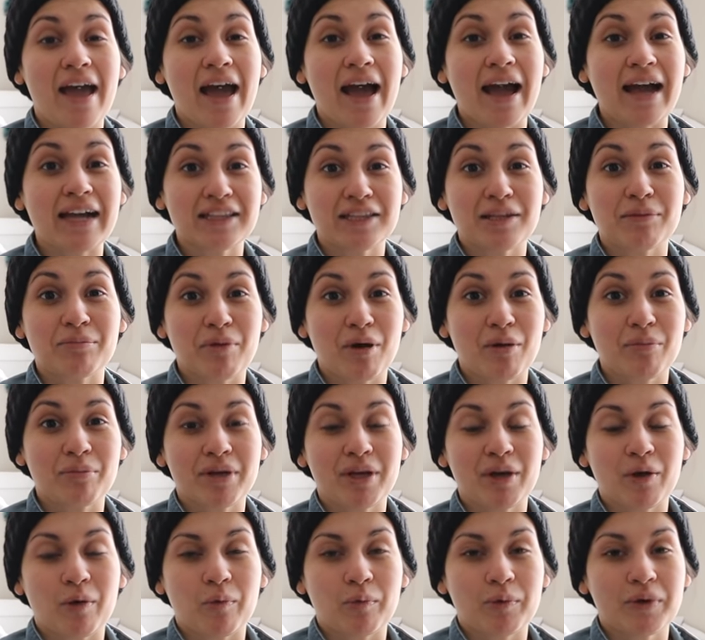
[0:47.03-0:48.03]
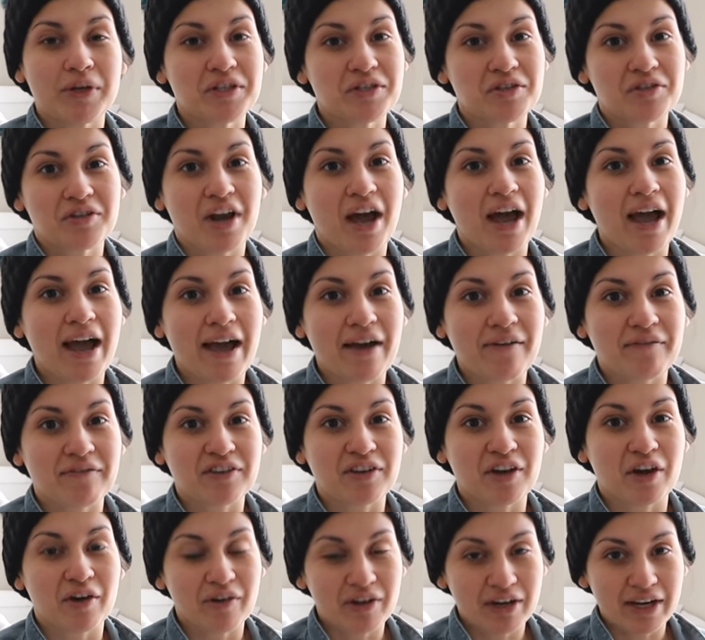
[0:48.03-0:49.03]
At the moment, we do not have
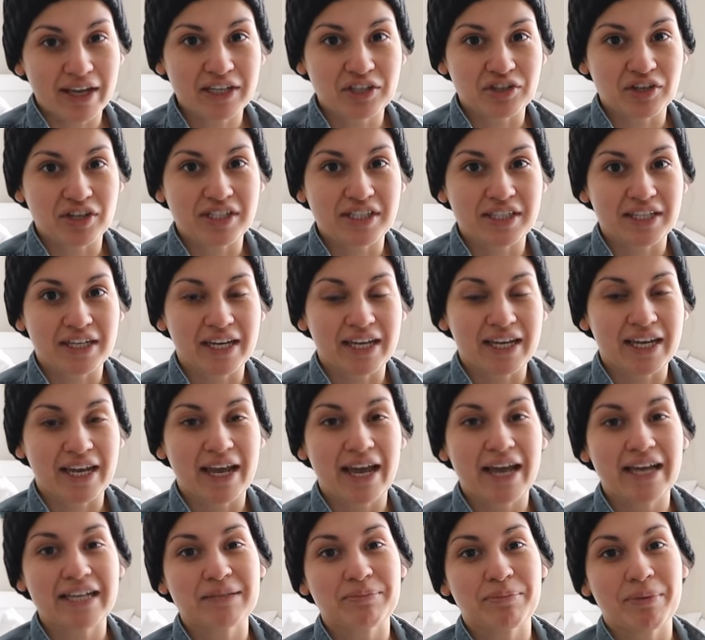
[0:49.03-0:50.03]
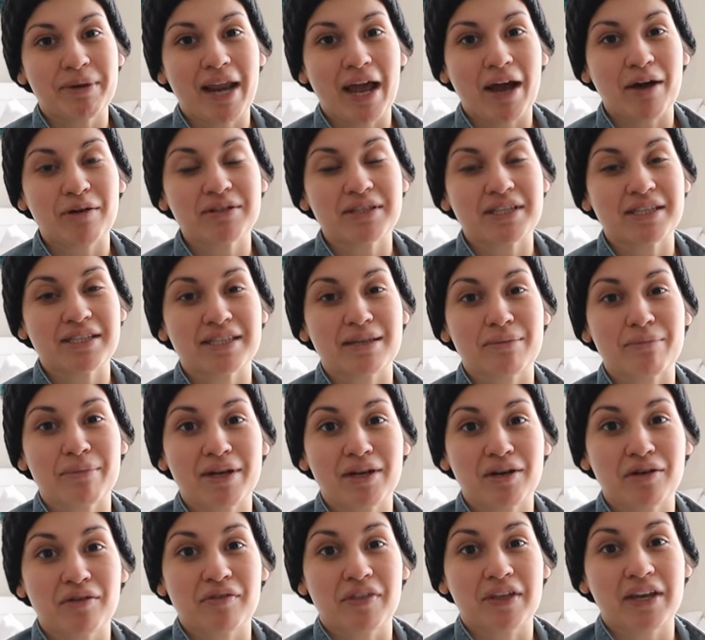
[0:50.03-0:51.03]
no electricity. It has been out since the
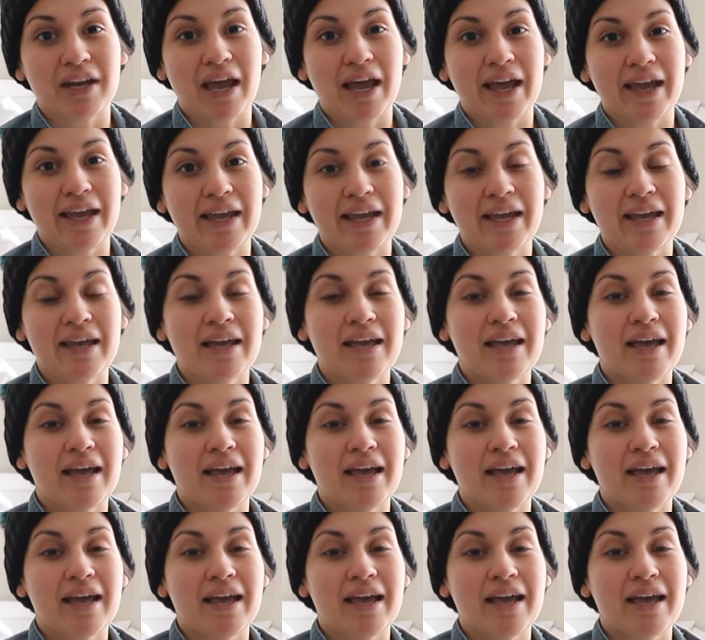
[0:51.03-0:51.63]
middle of the night.